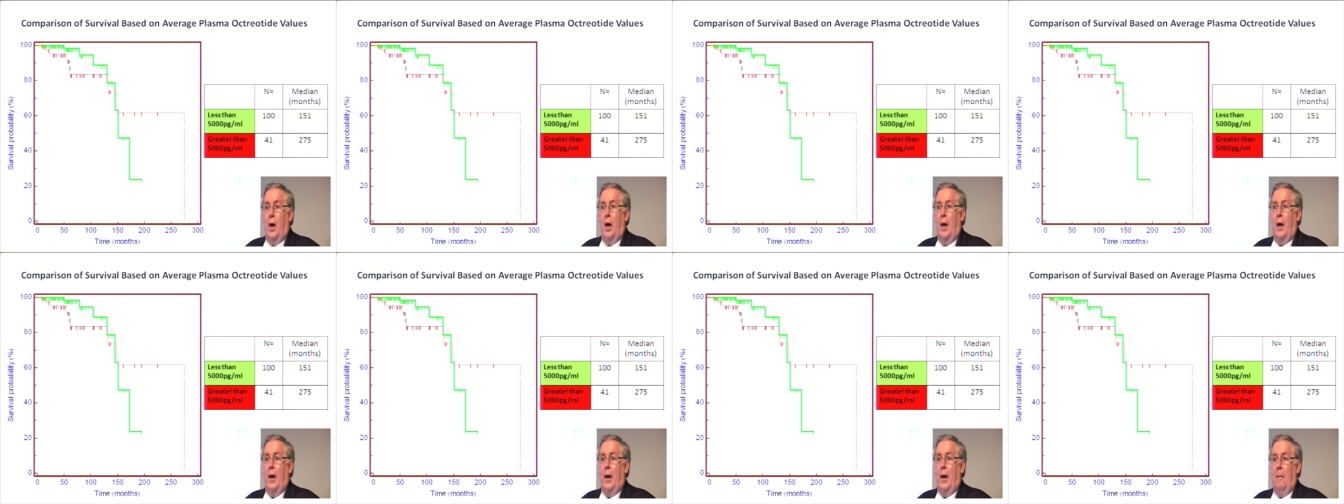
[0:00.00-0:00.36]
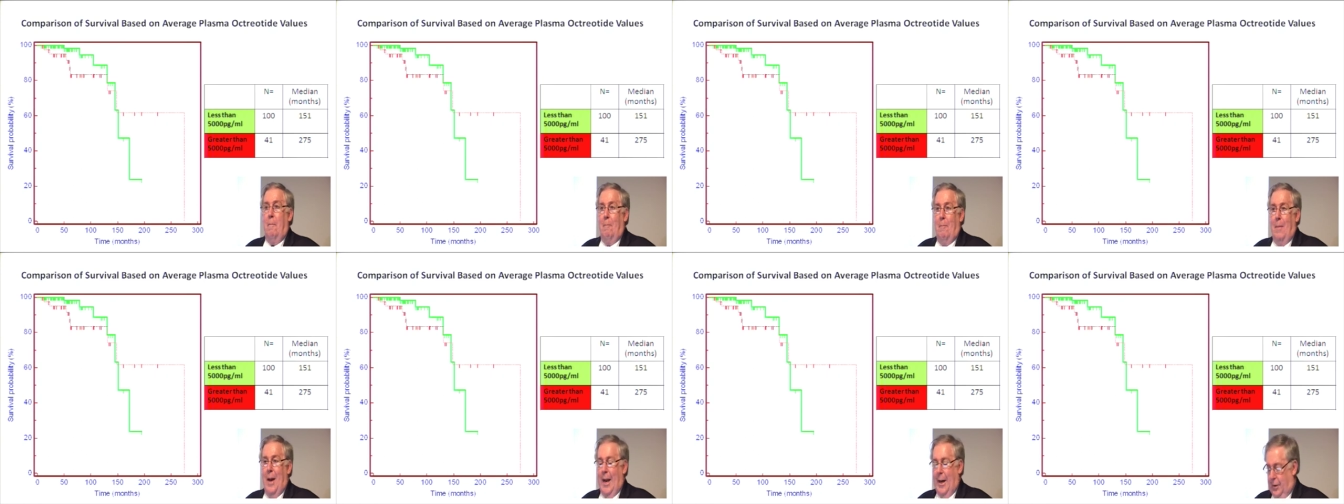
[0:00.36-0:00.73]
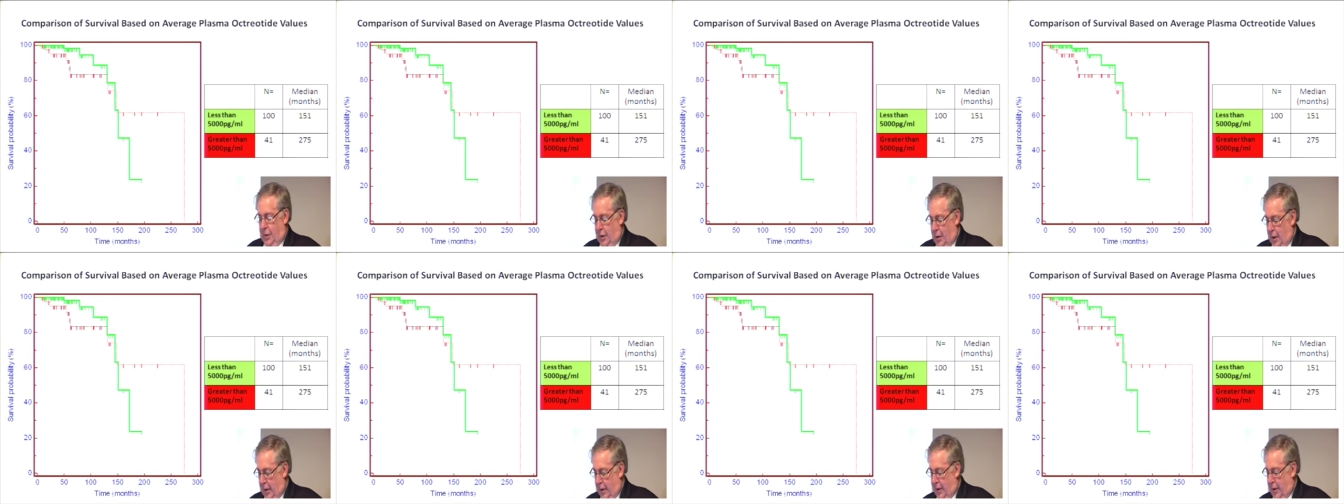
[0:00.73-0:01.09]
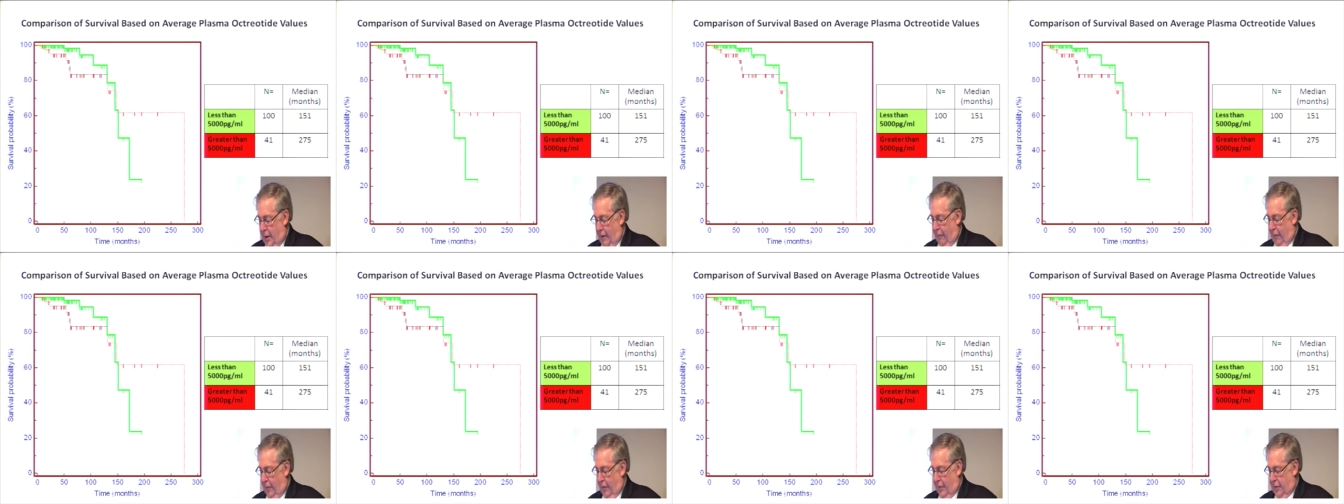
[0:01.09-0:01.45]
drug makes a
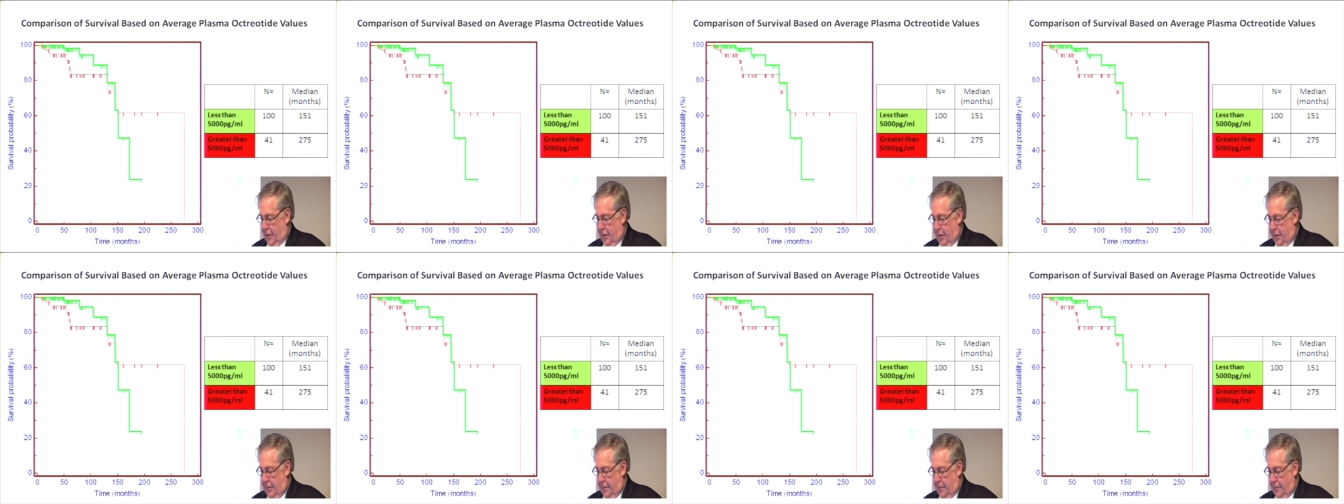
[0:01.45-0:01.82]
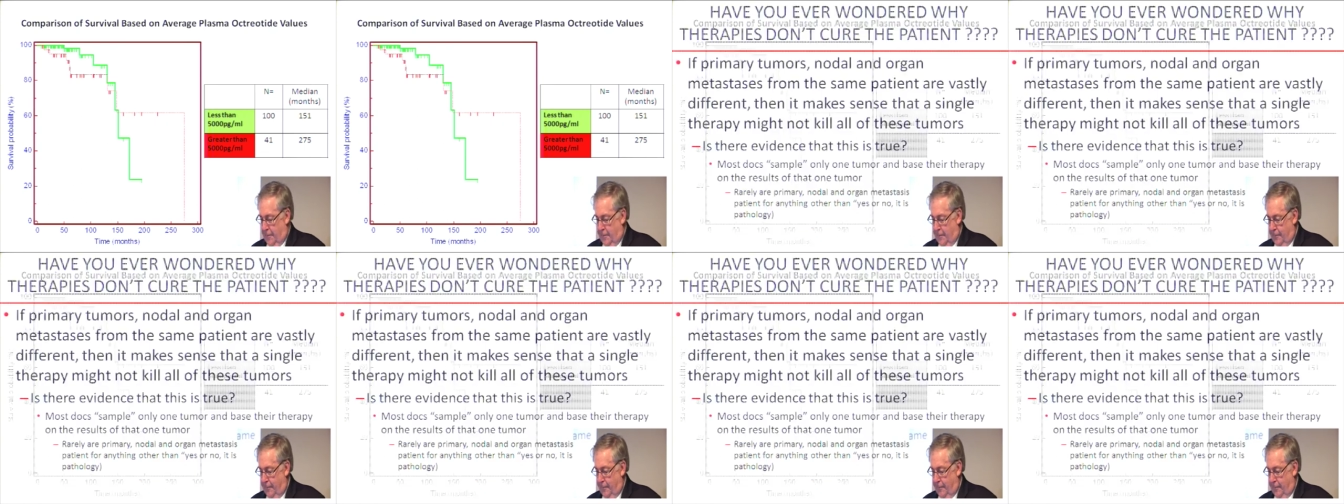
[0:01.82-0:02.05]
difference.